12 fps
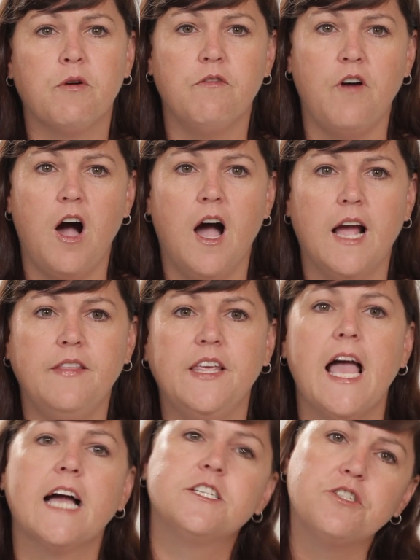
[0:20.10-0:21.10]
provide
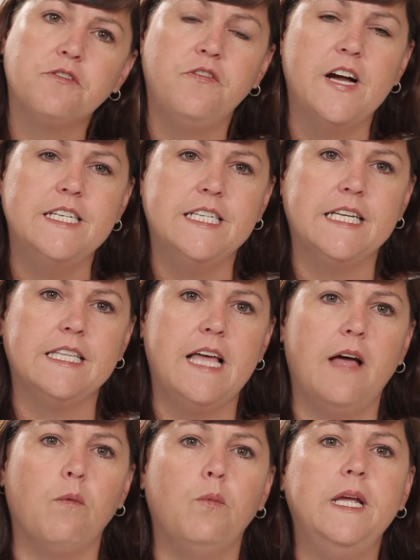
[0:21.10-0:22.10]
the extra funding
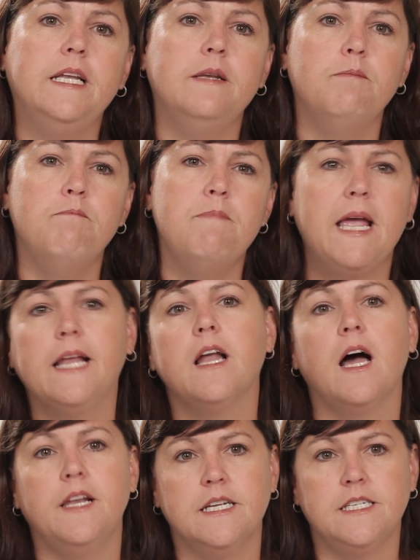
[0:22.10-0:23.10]
that we may
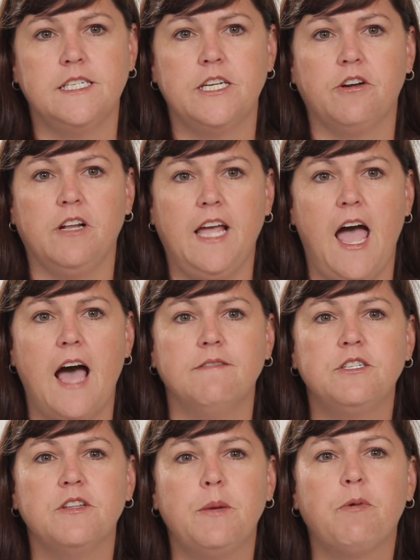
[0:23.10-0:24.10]
not necessarily
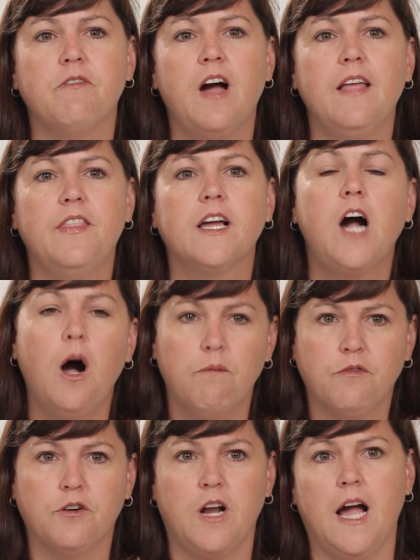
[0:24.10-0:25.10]
have. So they provide the
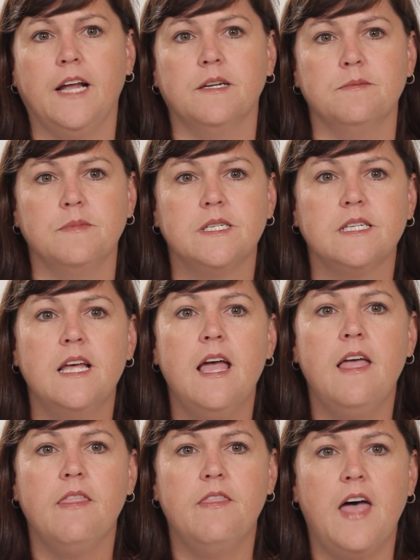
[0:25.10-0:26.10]
comfort items
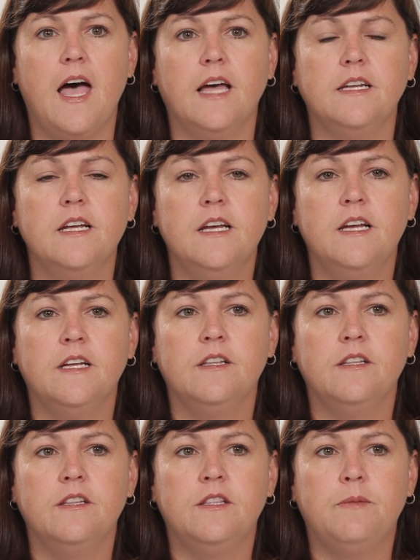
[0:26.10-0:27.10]
that
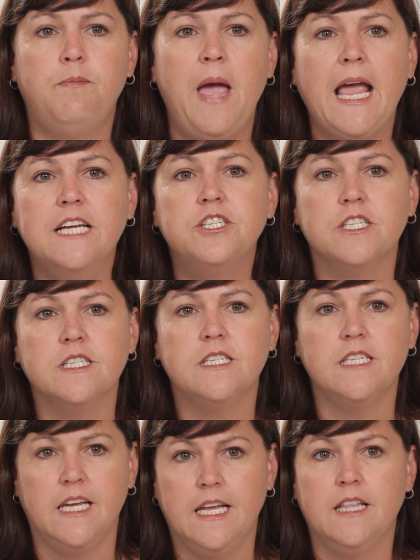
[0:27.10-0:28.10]

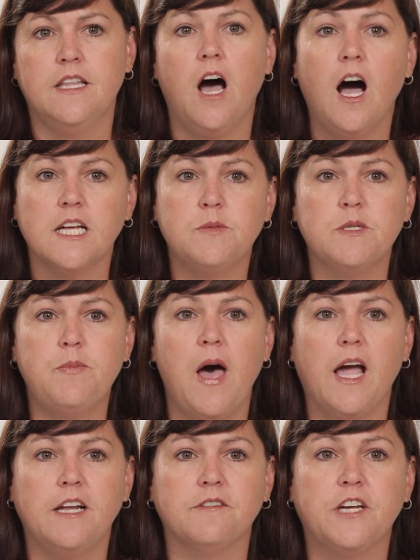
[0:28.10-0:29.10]
patients in the hospice
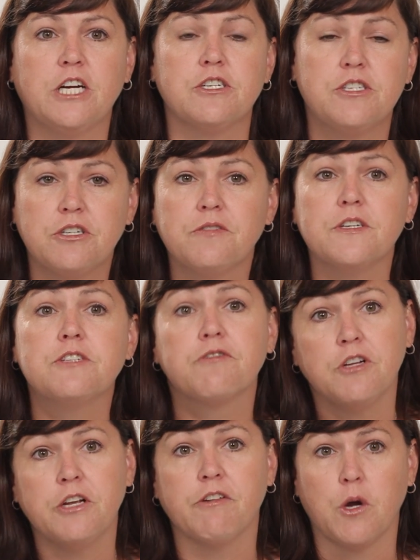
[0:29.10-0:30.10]
palliative care service really